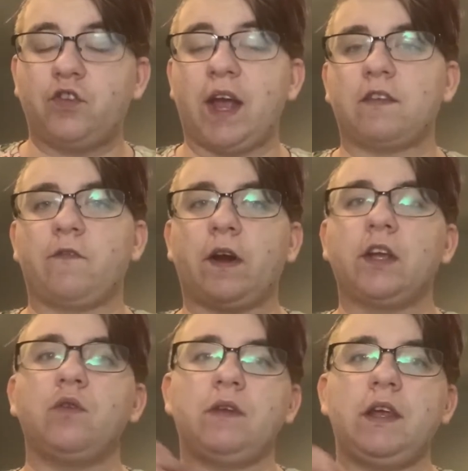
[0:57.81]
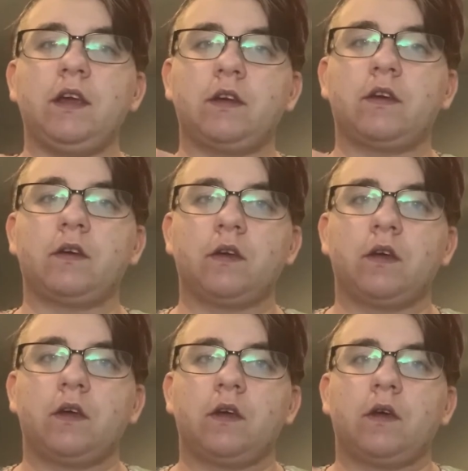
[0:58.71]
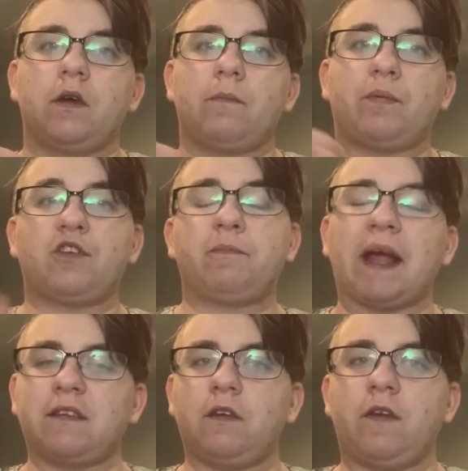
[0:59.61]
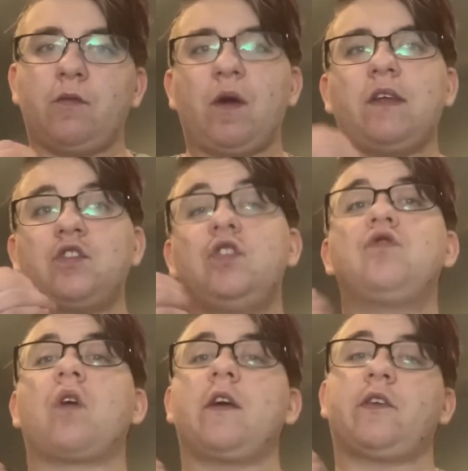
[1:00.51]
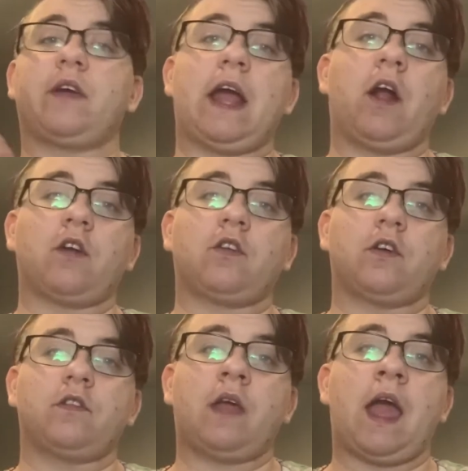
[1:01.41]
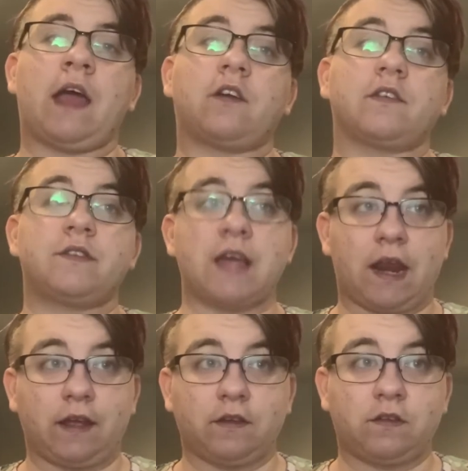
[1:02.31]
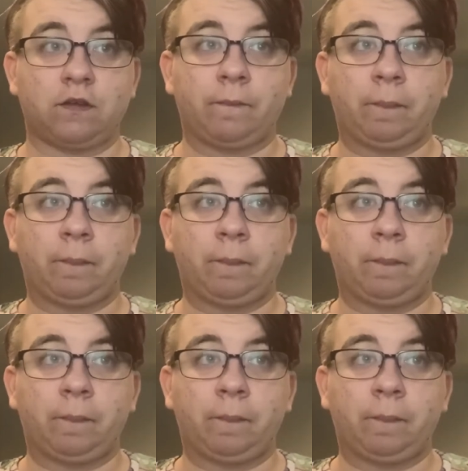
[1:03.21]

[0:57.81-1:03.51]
She has a very unique perspective and way that she draws her characters and her settings.